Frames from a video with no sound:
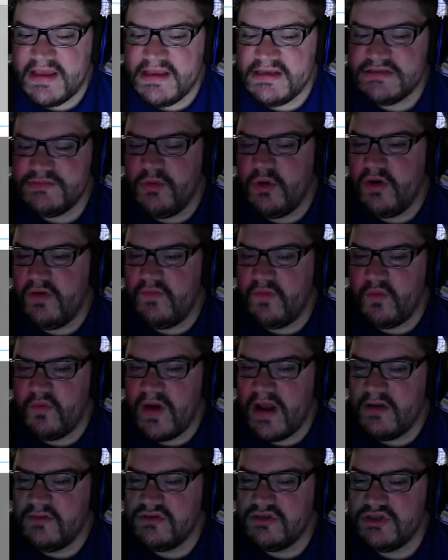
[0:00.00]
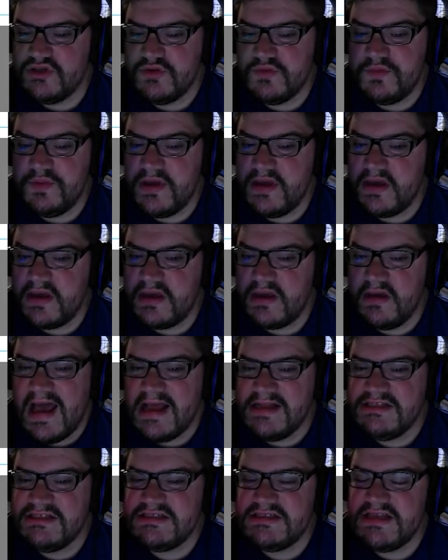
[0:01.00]
he's more of a round 2 pick.
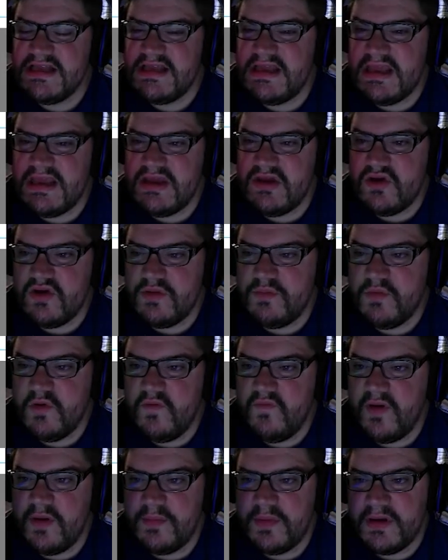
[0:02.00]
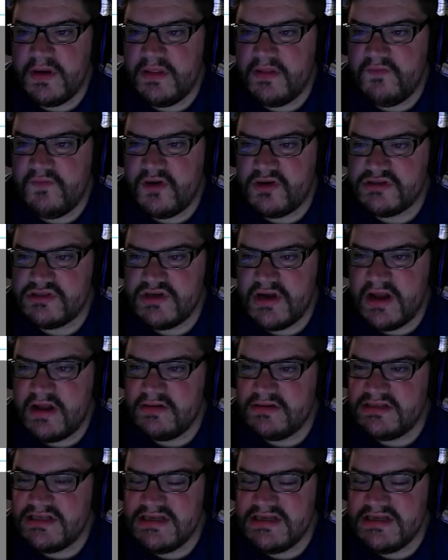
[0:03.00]
I just think he could move up into the first round.